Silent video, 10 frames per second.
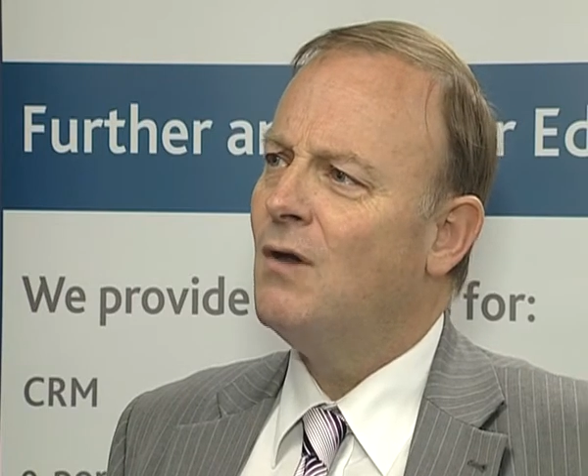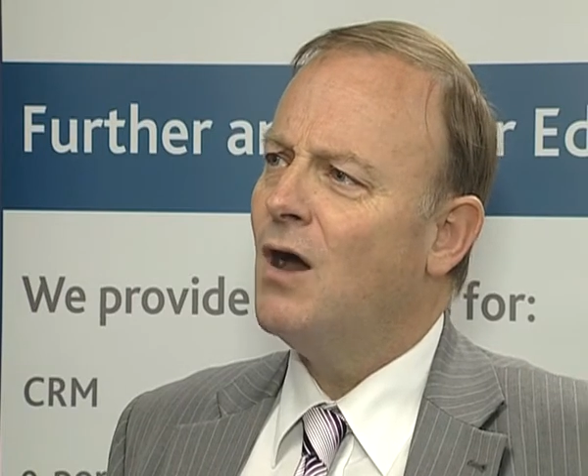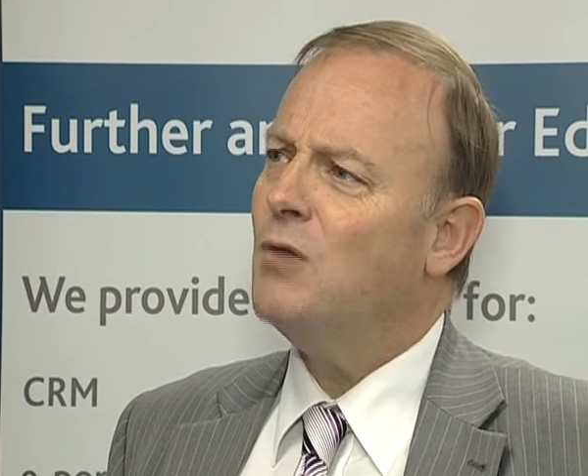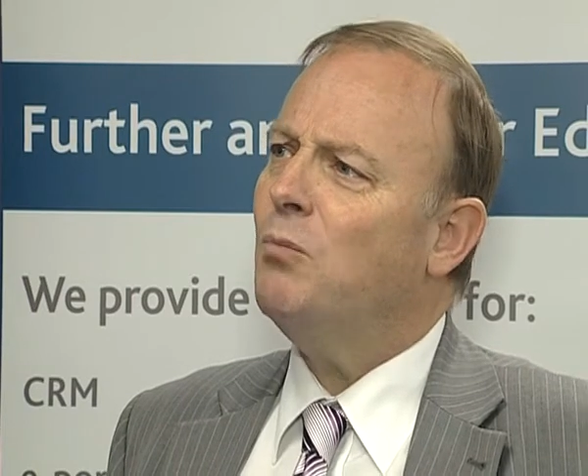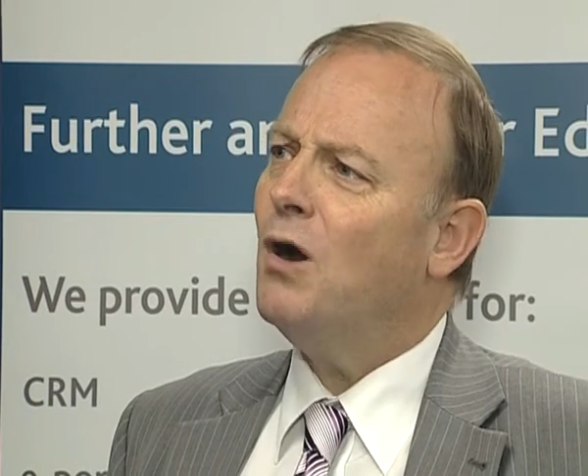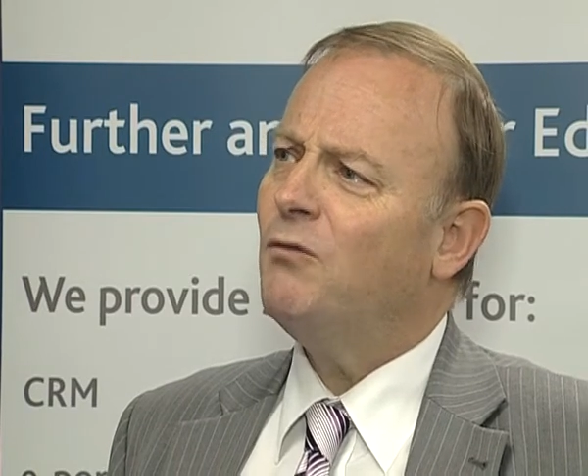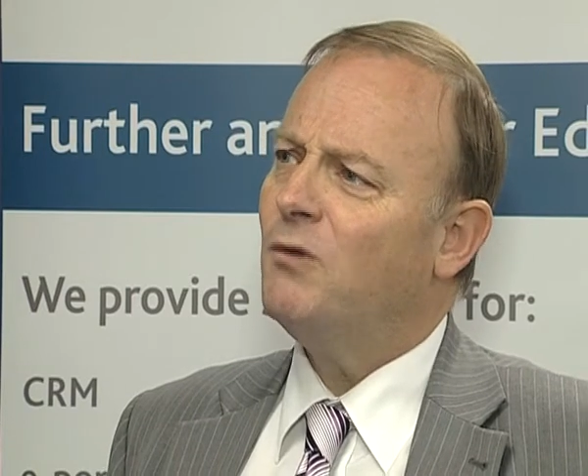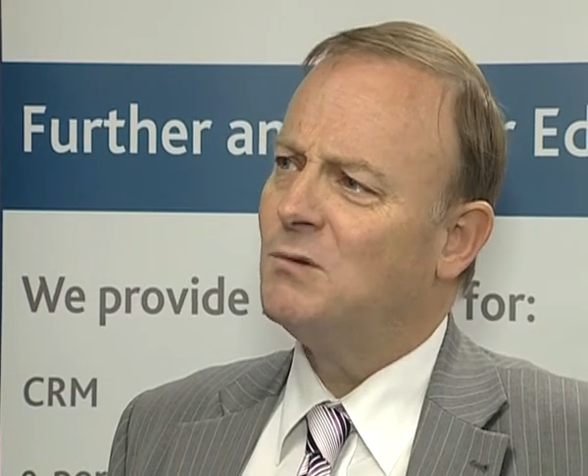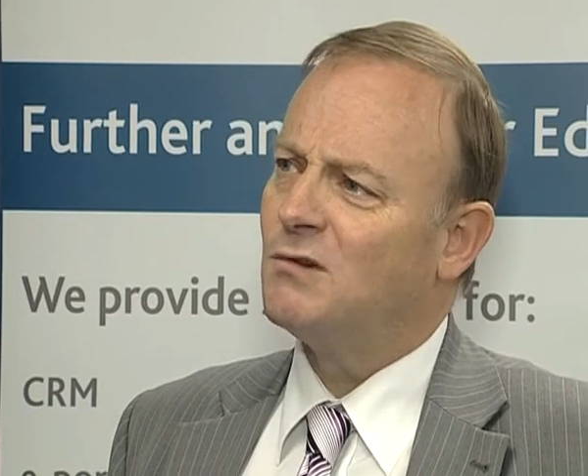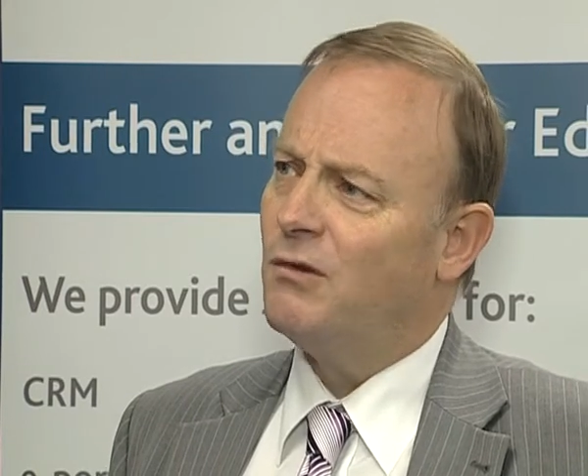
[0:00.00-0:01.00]
and
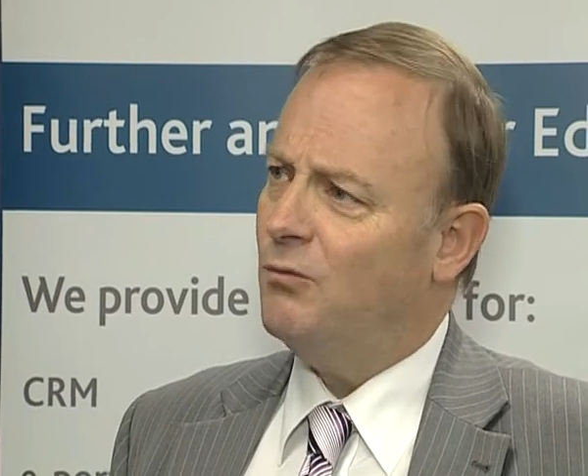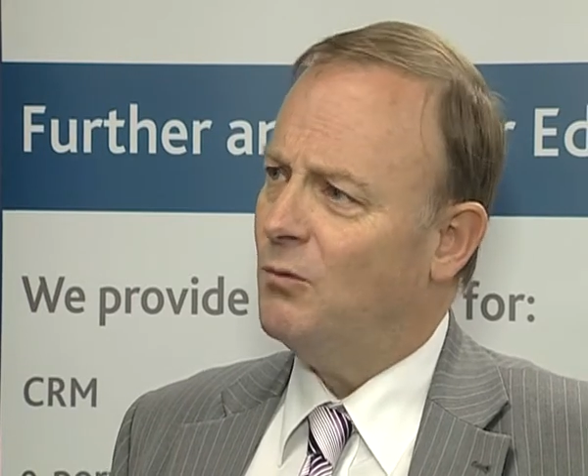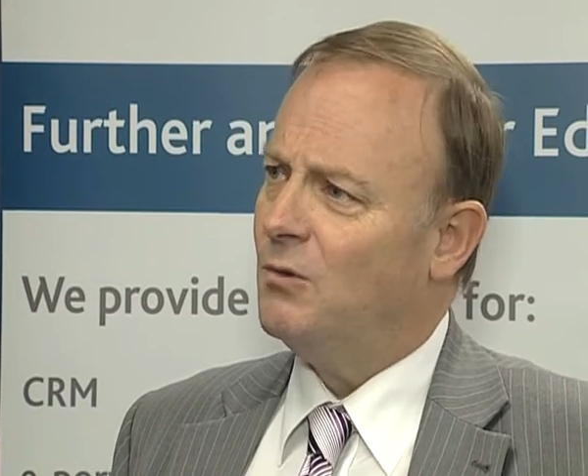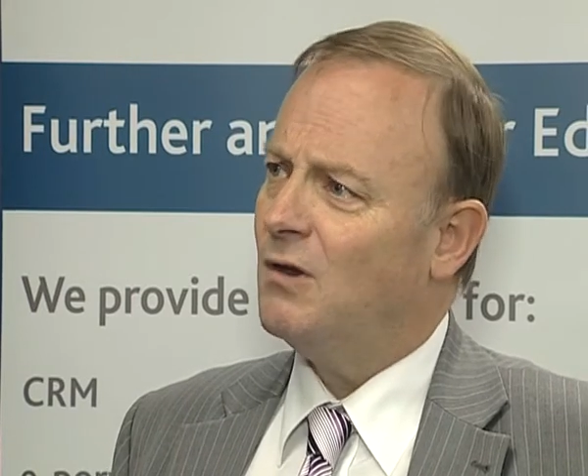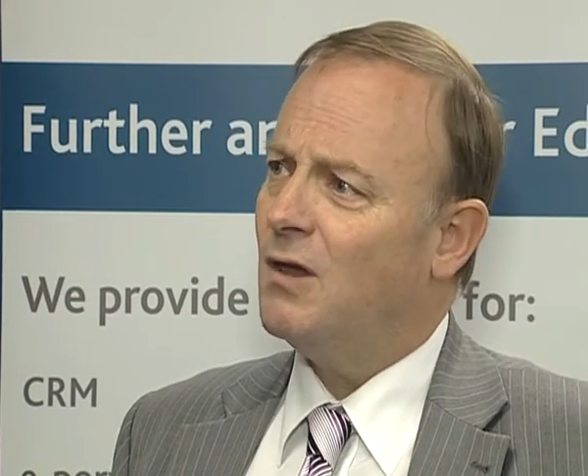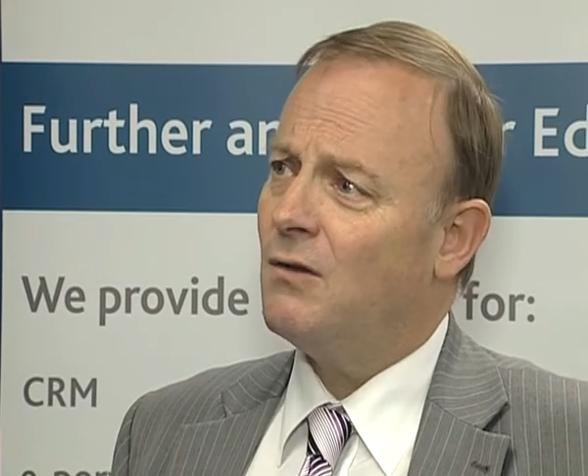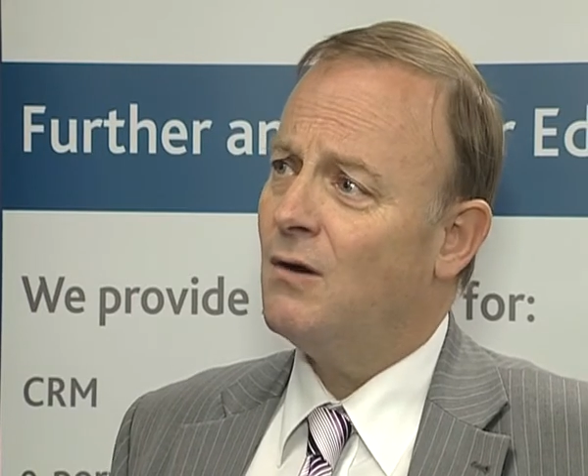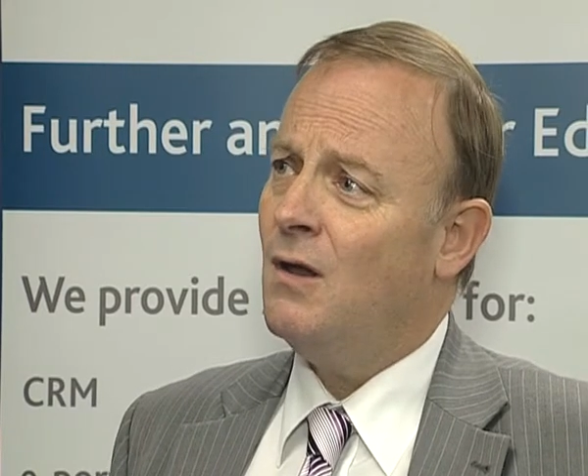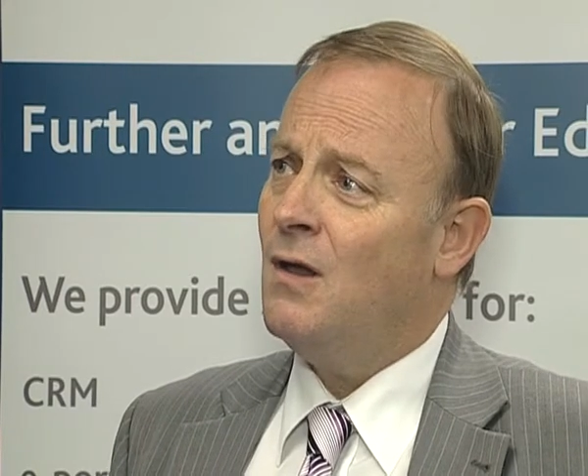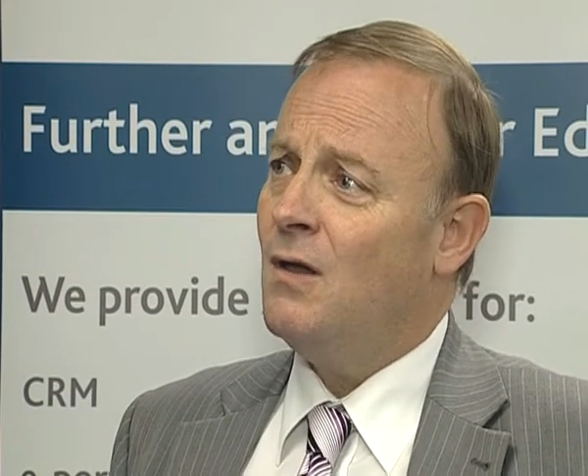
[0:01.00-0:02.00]
purposely put together
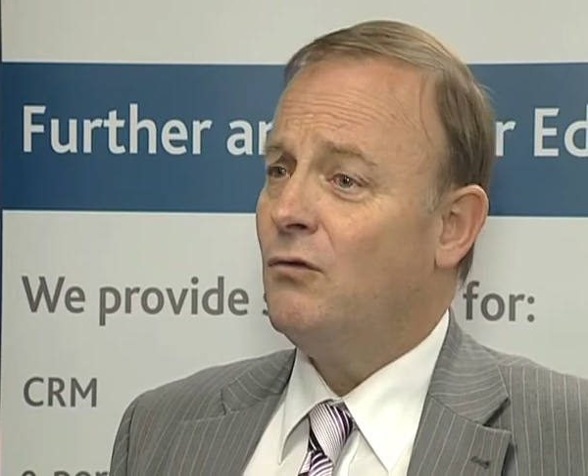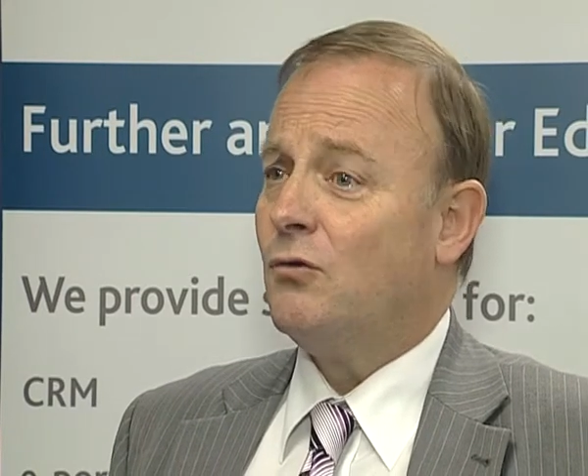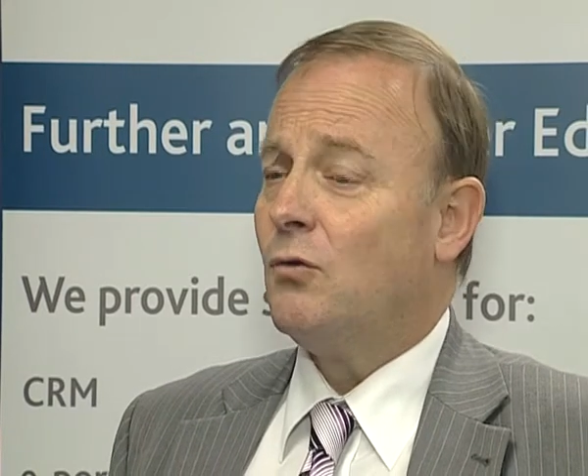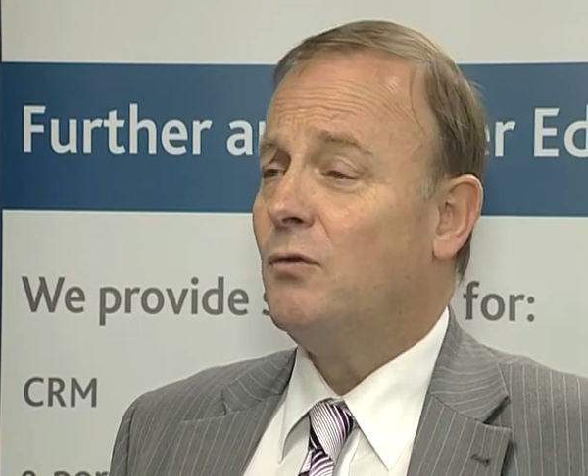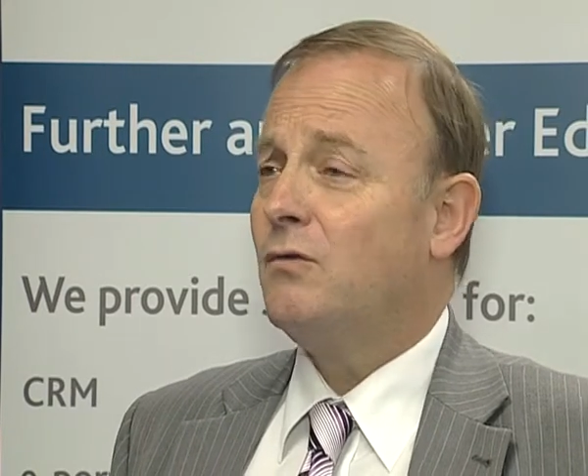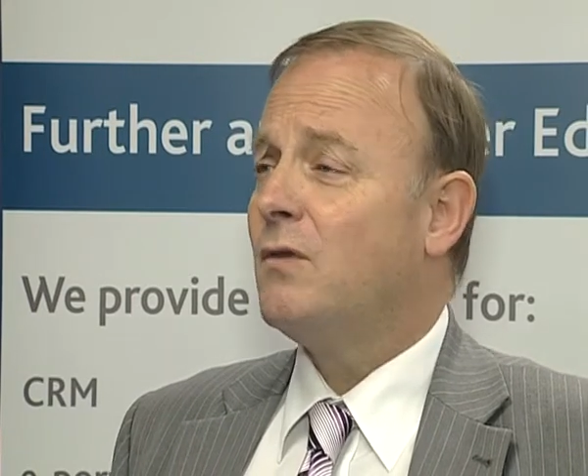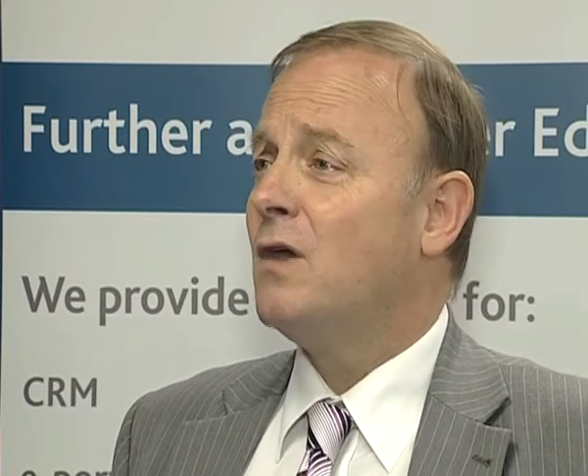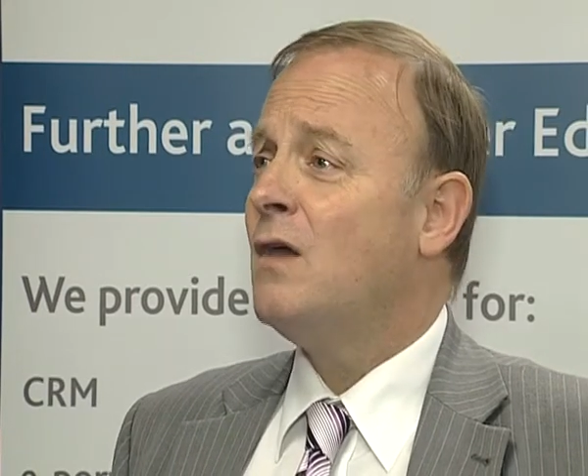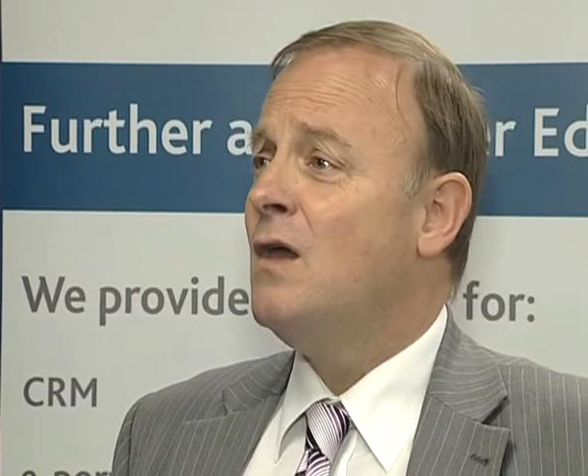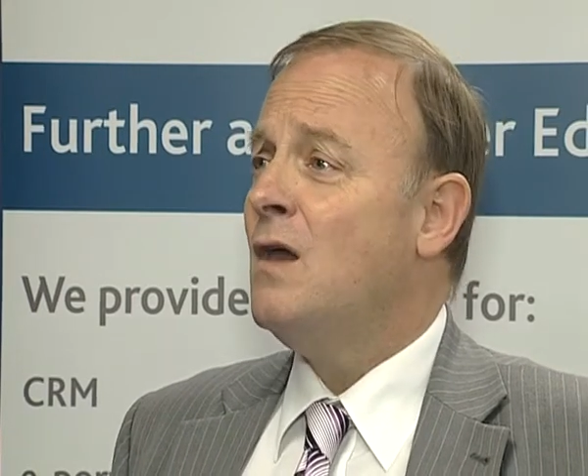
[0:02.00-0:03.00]
so that